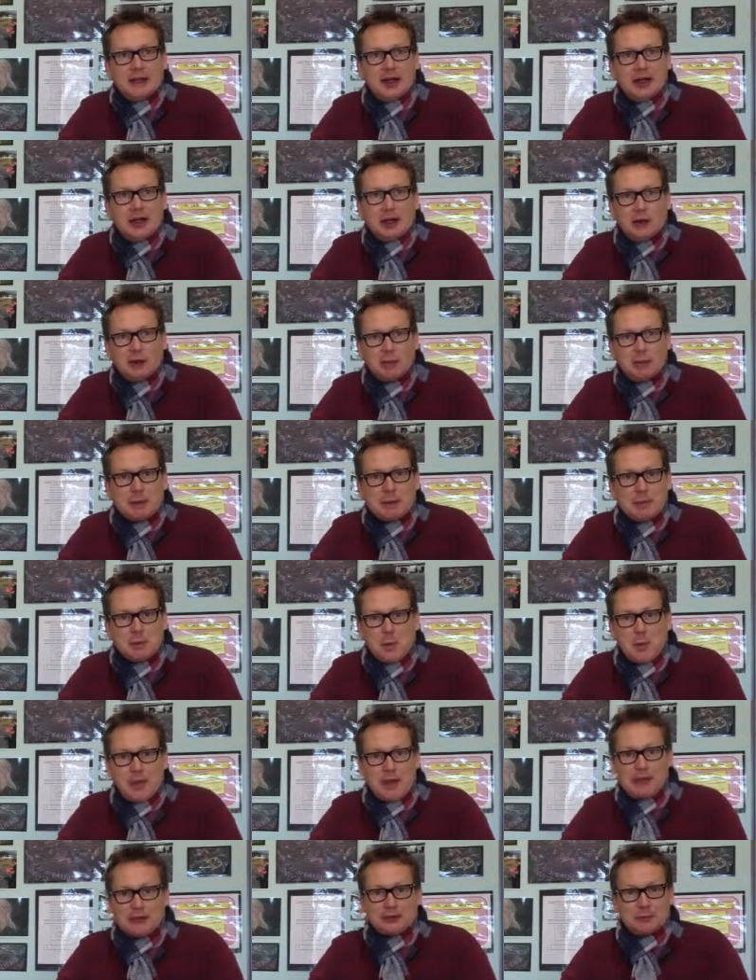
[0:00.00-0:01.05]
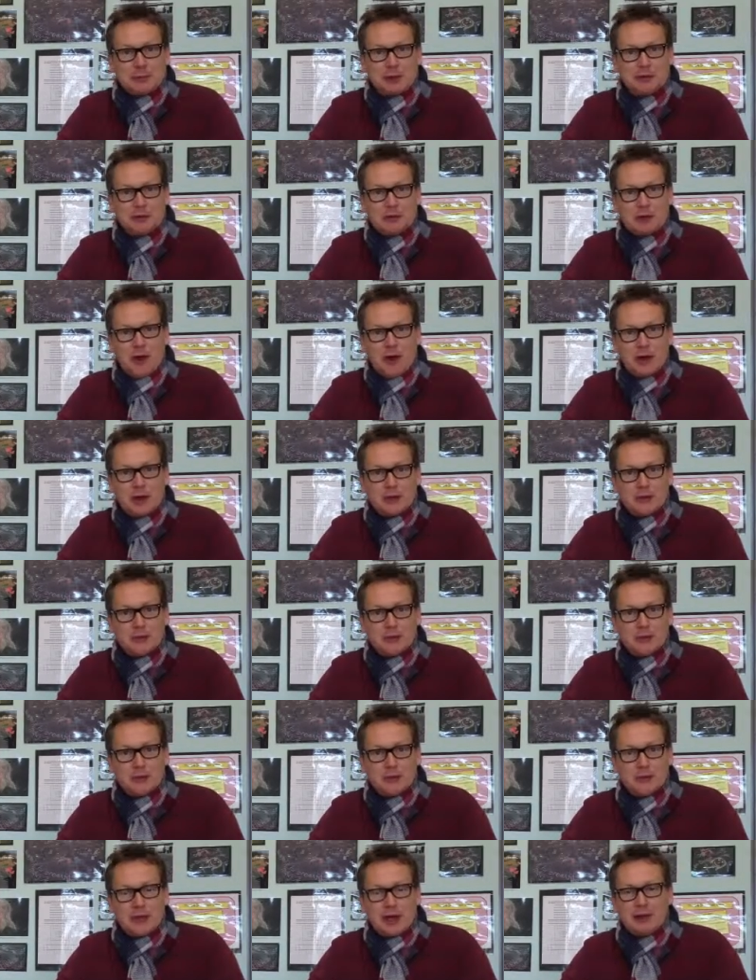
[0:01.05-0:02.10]
a lot of people want that to be a triangle.
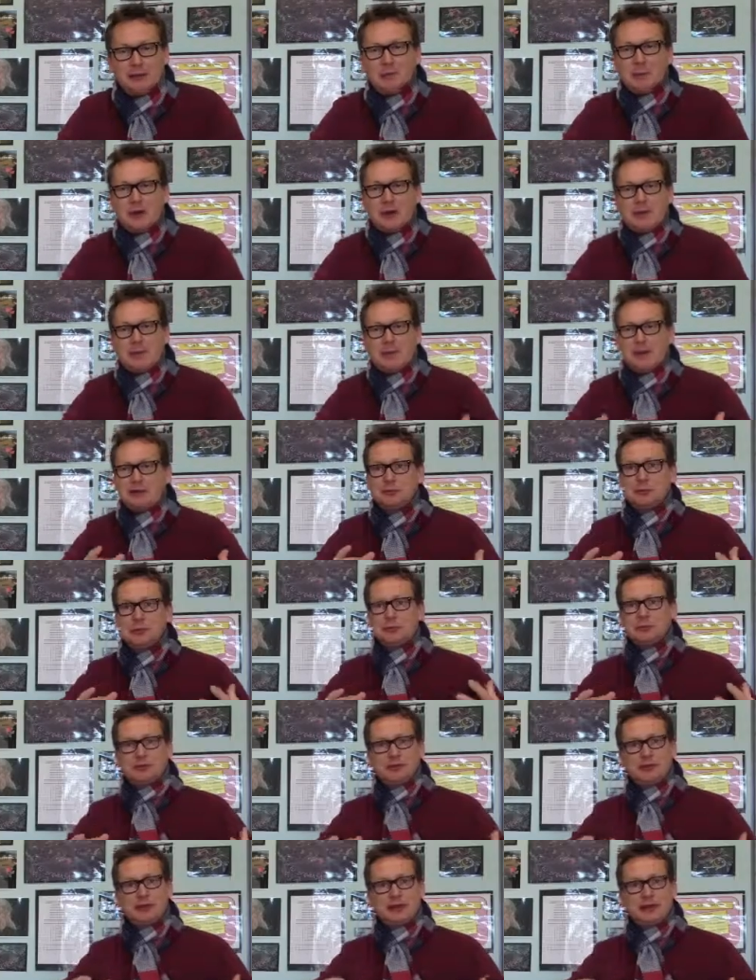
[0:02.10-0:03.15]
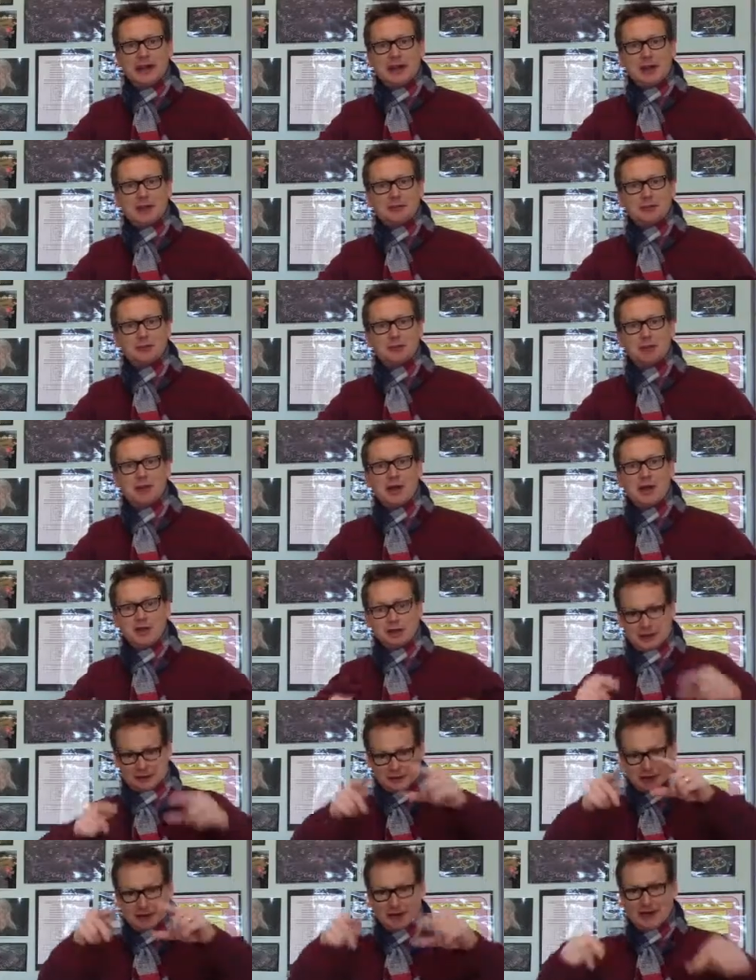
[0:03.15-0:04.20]
And one of the best ways to find out if you're right is
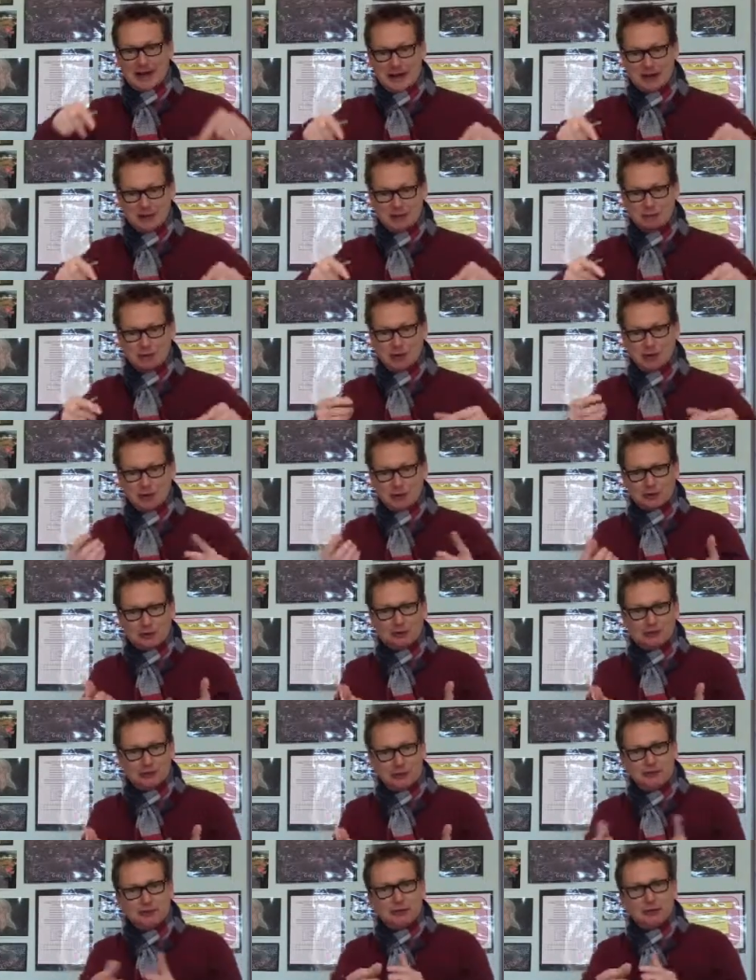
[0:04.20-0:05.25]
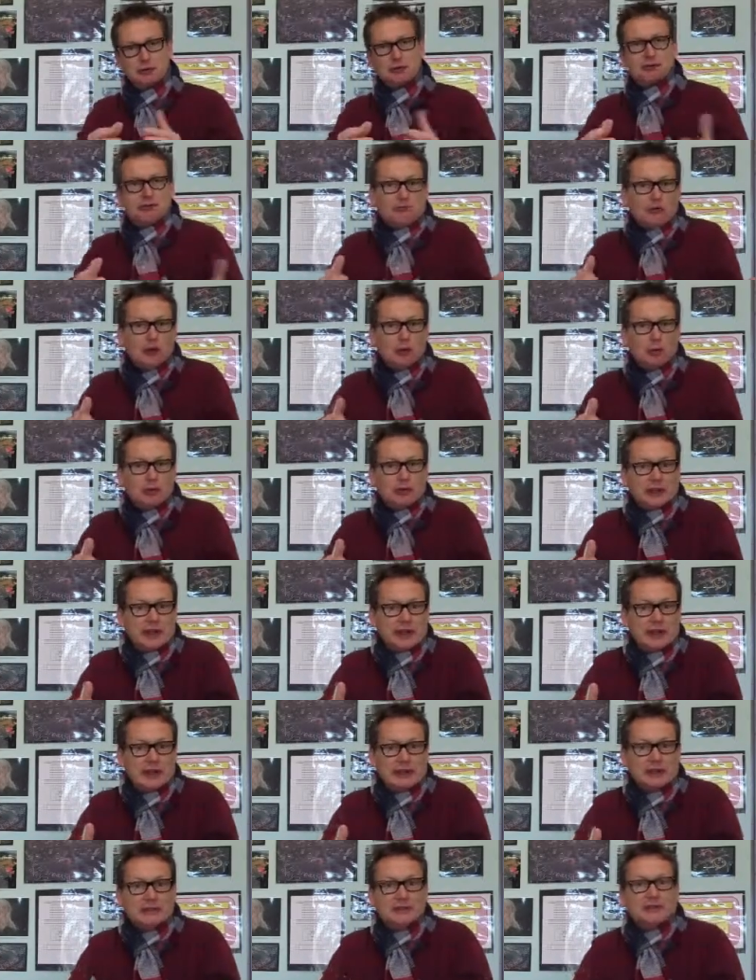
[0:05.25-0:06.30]
to cut out a triangle and see if you can fold it
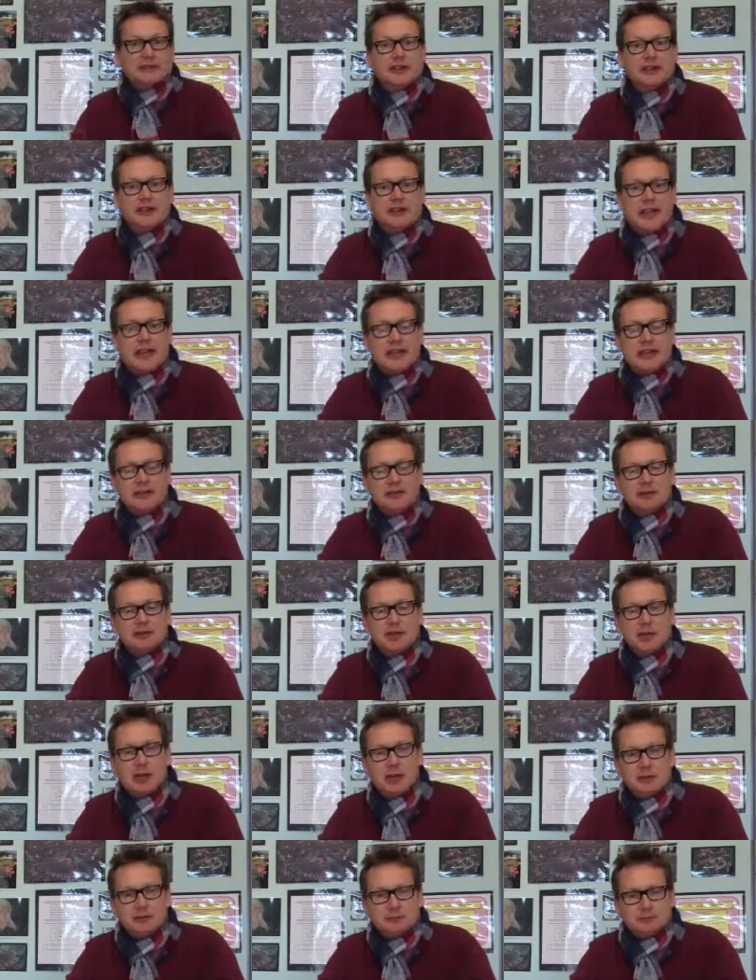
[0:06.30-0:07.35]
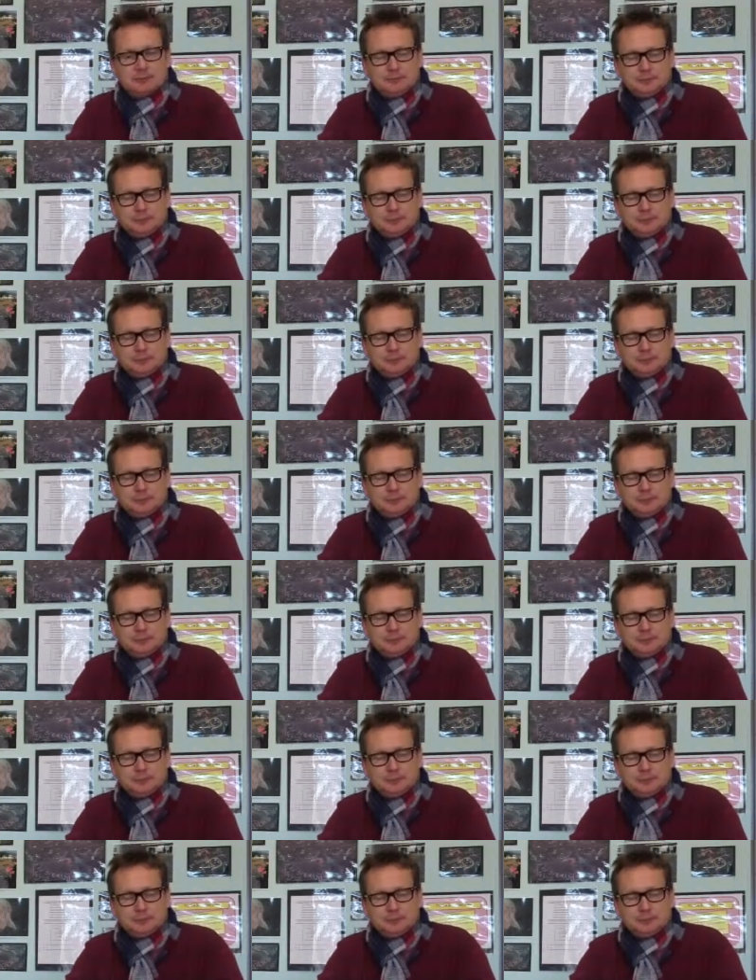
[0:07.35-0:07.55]
into the net of a cone.